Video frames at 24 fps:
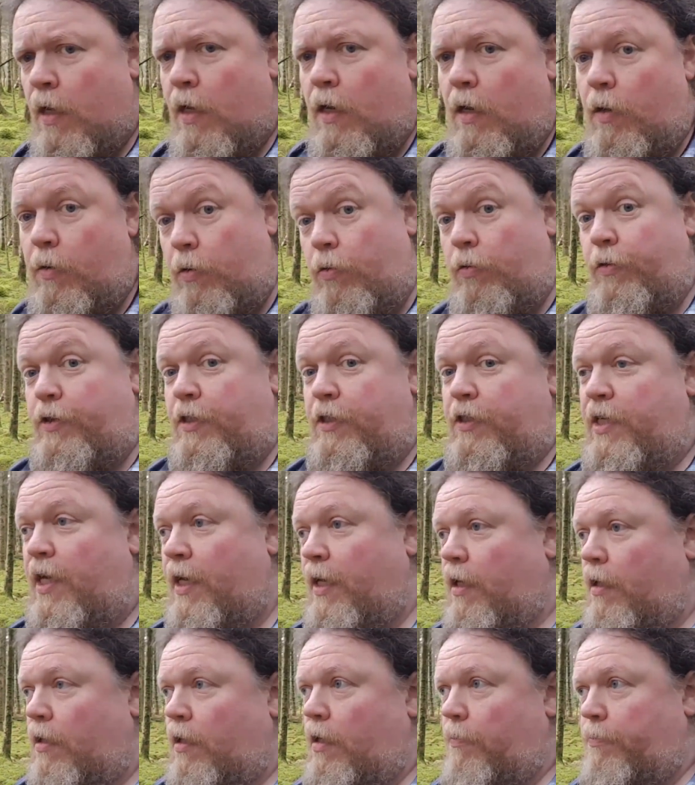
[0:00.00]
Now you'll notice the
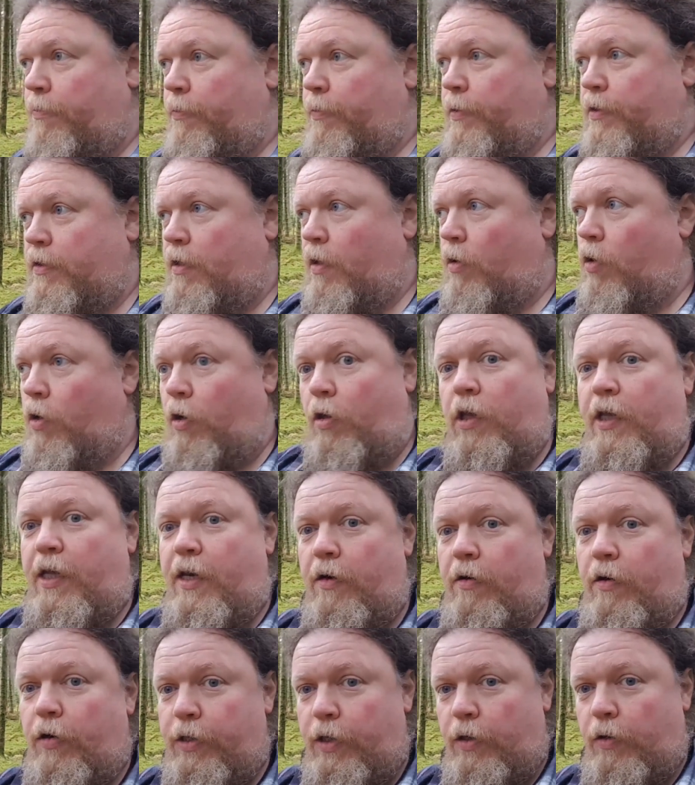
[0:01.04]
second clip was a lot
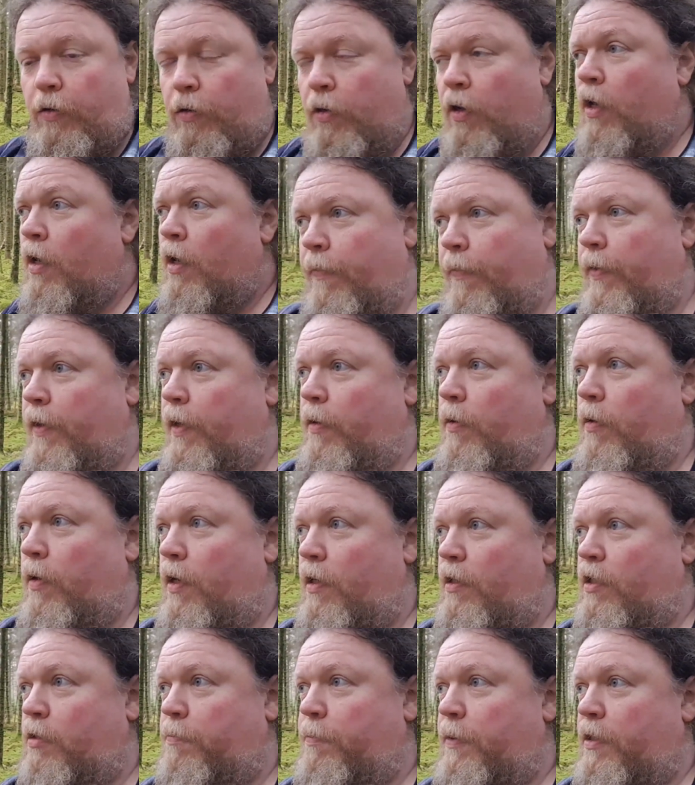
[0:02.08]
clearer audio. Now
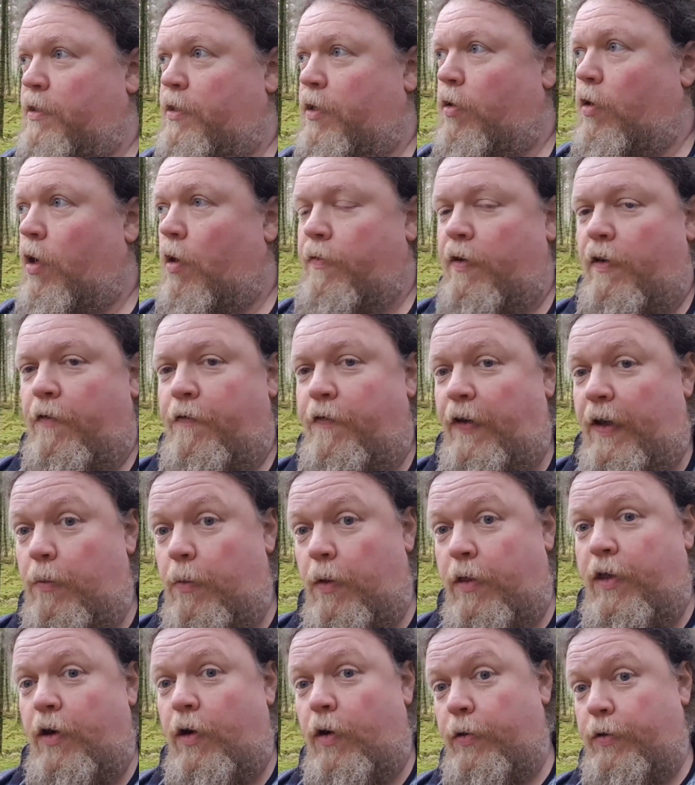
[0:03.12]
it just means you're not having to fight
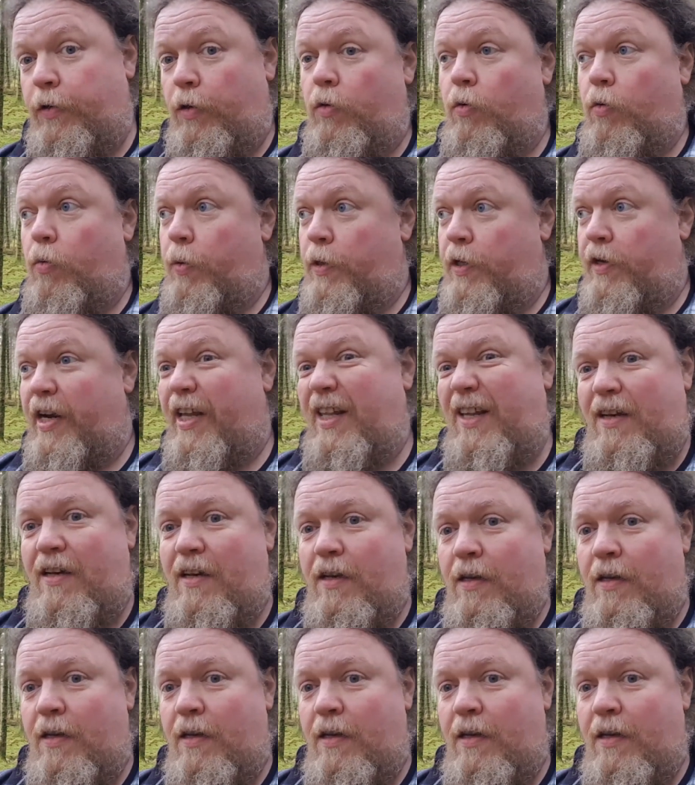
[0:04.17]
with the audio when you're editing.